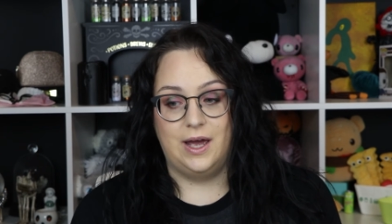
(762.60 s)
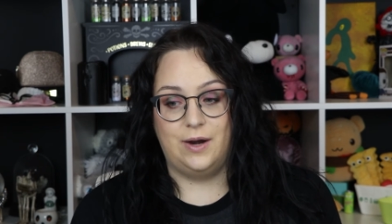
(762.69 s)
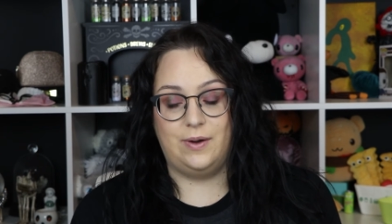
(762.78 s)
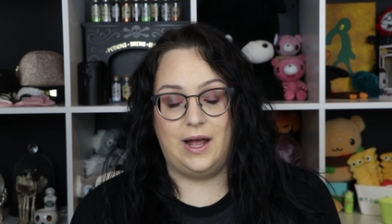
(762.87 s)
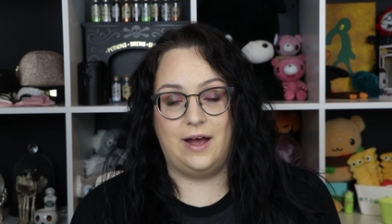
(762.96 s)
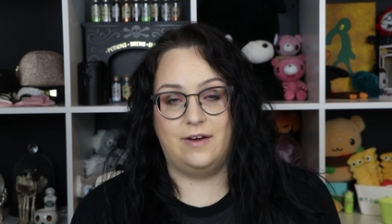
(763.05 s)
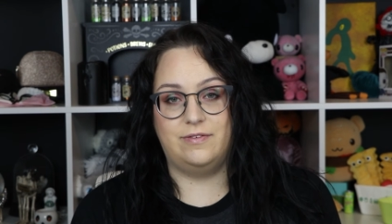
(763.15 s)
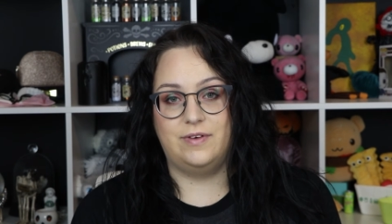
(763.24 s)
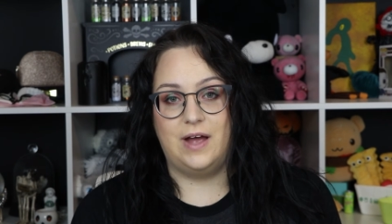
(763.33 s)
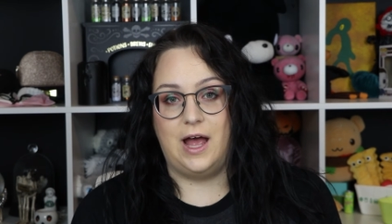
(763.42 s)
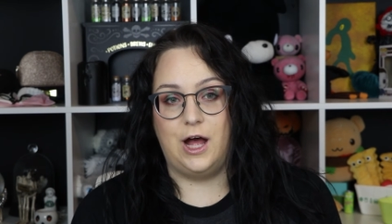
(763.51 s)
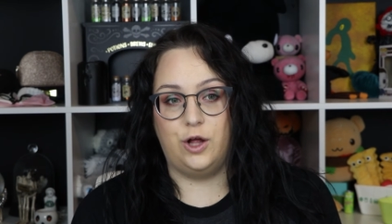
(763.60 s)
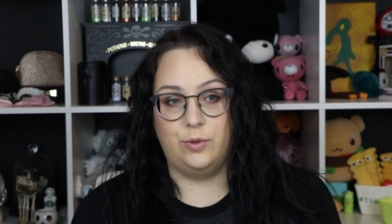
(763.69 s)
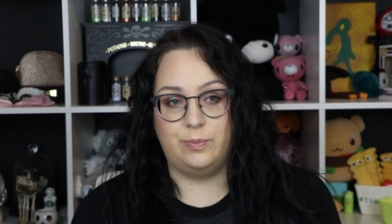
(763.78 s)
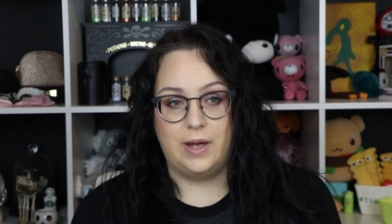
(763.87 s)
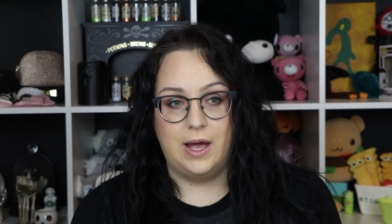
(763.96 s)
don't have
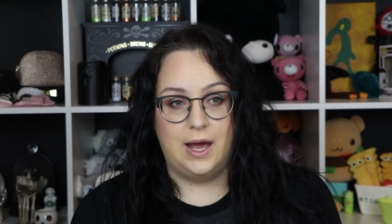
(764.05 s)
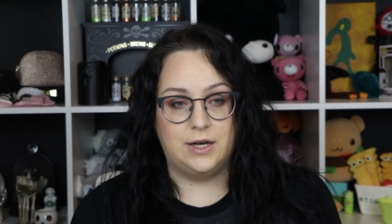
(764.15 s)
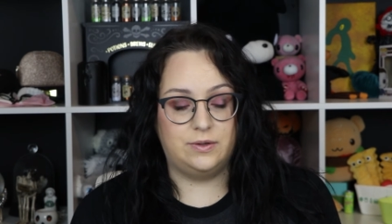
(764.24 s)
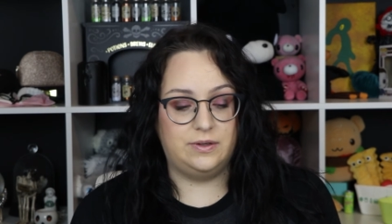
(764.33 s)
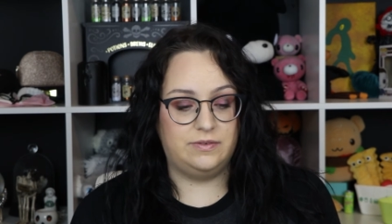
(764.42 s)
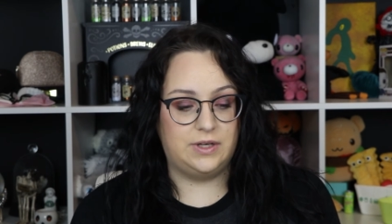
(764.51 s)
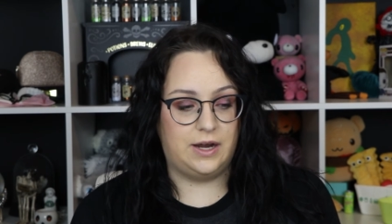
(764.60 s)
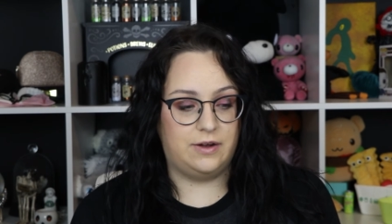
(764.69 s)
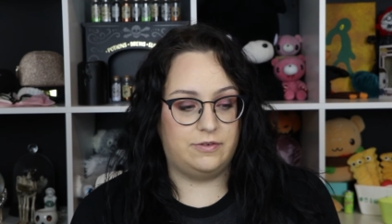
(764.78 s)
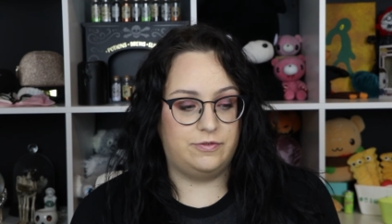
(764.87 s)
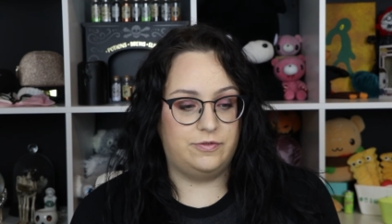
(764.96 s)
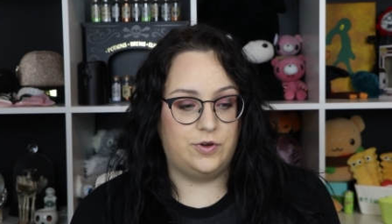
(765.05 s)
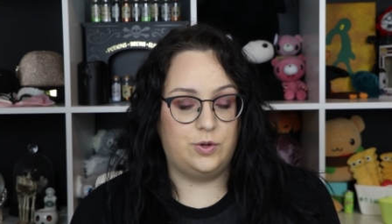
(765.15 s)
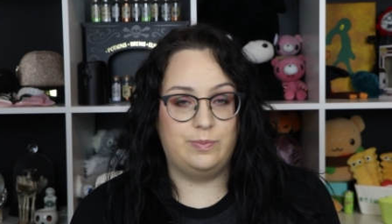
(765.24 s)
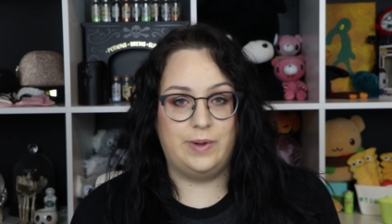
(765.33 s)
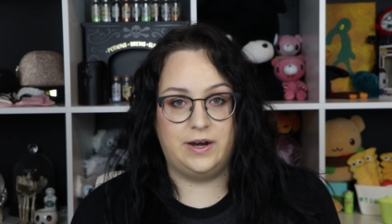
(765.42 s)
help. I don't even have
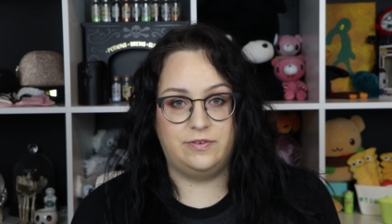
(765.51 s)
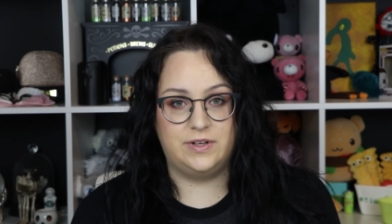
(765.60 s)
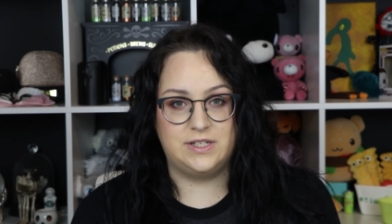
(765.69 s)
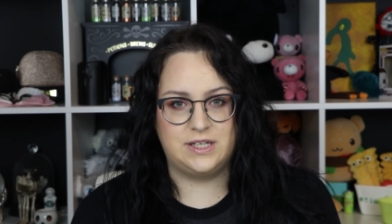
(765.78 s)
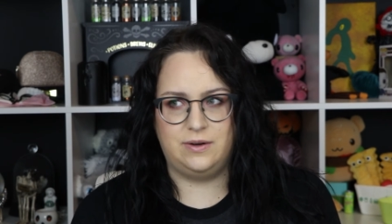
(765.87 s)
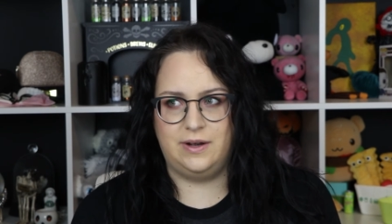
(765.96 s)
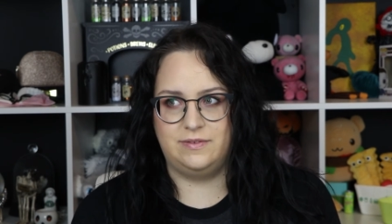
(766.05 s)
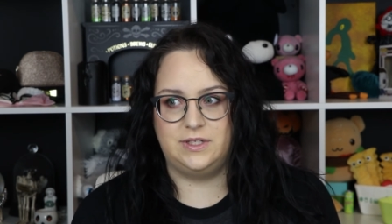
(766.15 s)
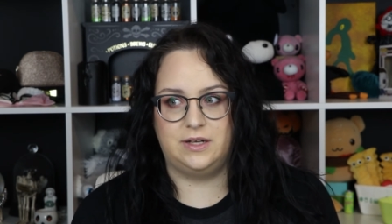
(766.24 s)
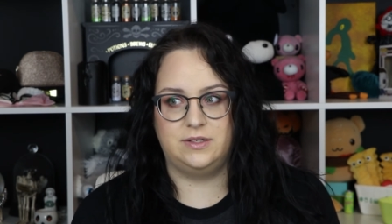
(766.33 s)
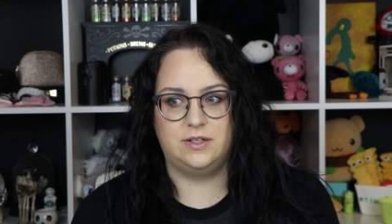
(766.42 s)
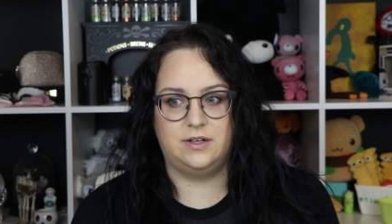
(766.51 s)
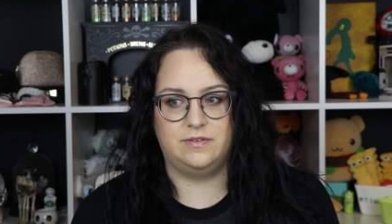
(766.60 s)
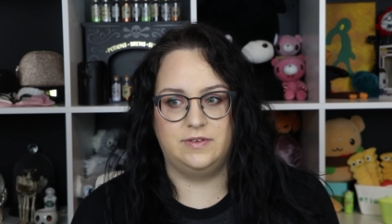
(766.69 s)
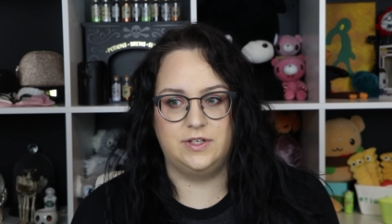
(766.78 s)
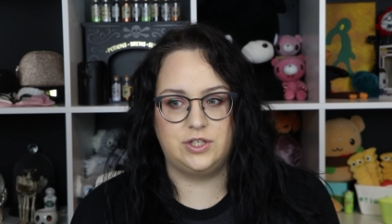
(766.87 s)
full benefits. I don't have dental or
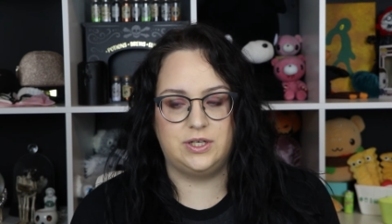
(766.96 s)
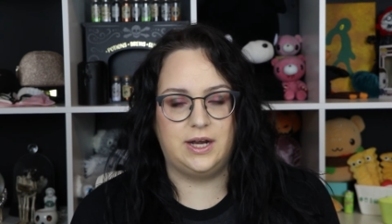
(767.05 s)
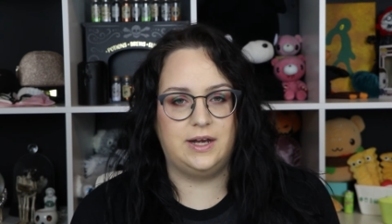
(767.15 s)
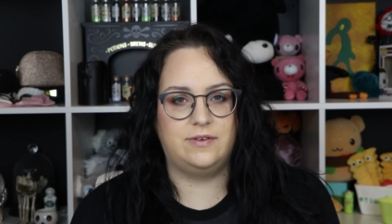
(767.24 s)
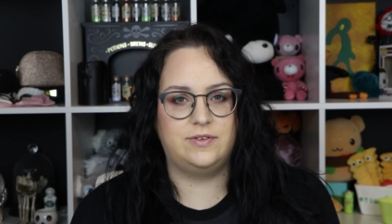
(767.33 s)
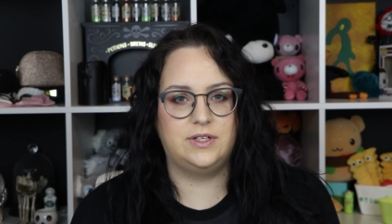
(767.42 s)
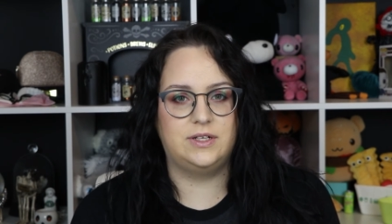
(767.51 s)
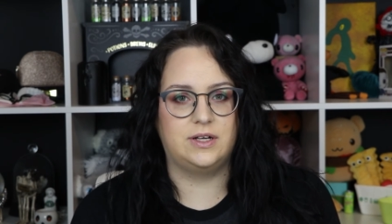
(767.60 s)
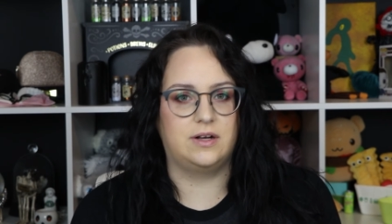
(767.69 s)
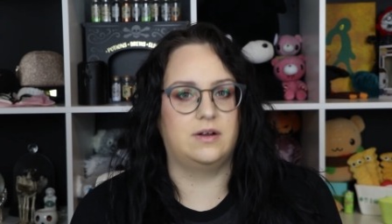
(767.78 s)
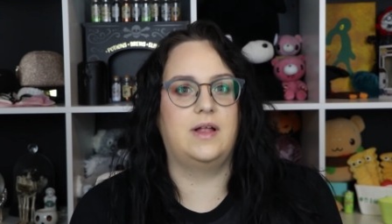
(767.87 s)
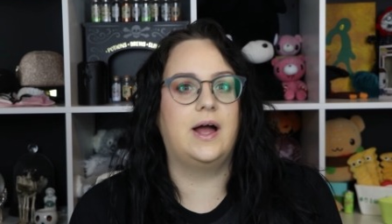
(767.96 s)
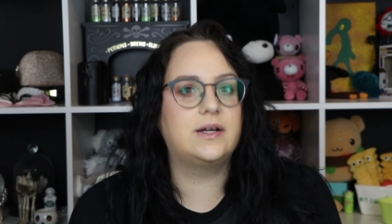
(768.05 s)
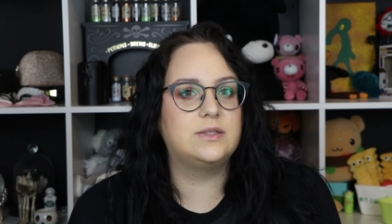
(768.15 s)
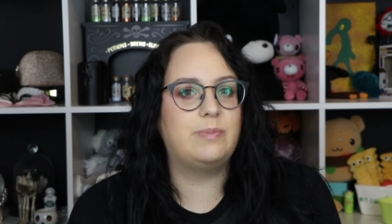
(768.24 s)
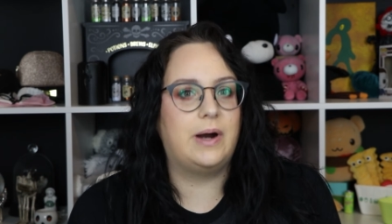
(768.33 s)
vision. I have to
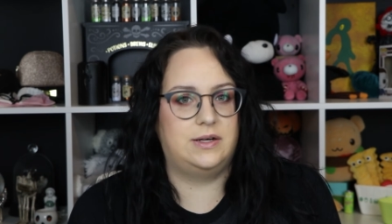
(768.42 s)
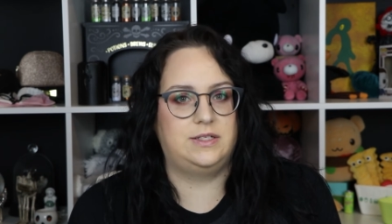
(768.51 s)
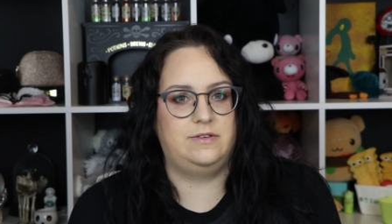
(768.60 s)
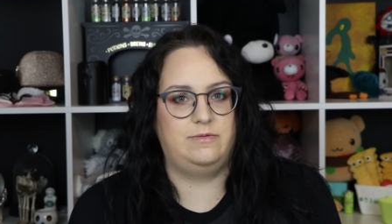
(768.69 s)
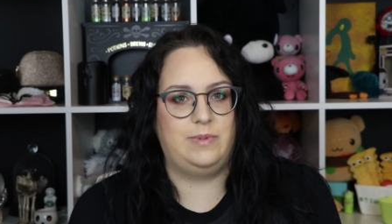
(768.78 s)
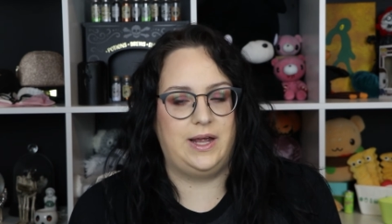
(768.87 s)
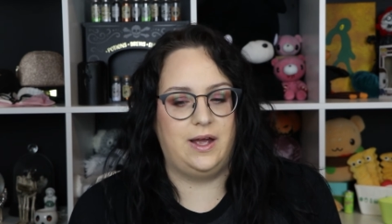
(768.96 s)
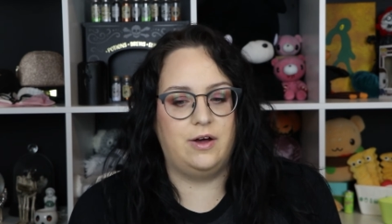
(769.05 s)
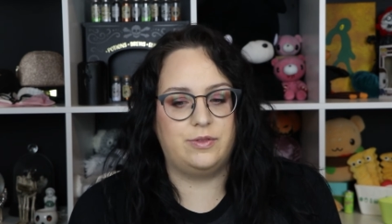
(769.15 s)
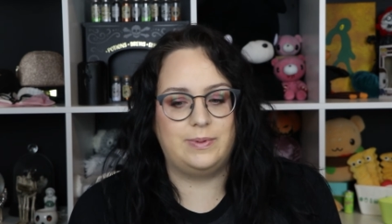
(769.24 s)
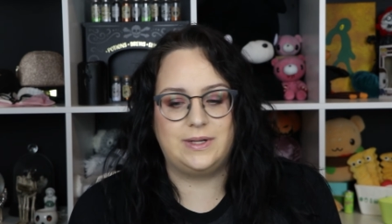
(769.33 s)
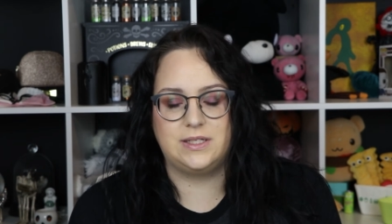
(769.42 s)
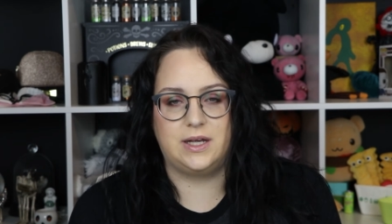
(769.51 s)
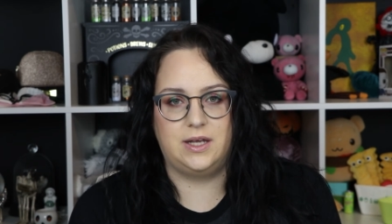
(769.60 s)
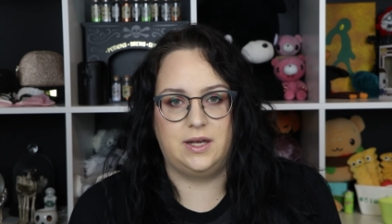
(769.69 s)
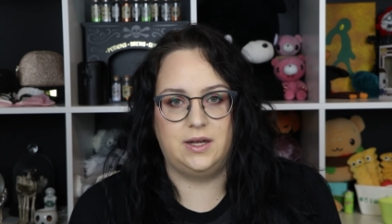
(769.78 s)
neglect parts of my health because
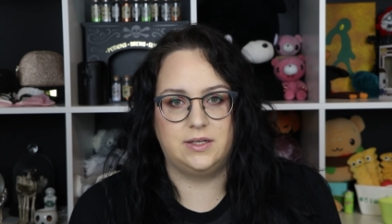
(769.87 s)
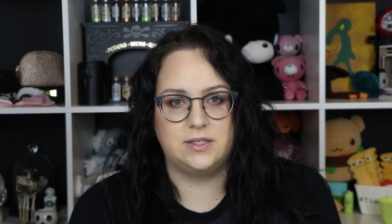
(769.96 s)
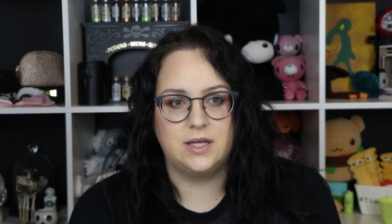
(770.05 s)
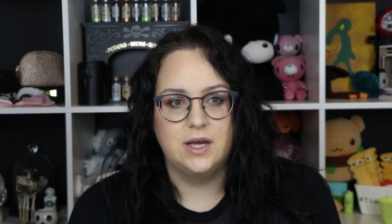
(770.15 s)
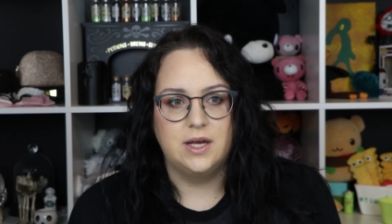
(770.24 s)
I can't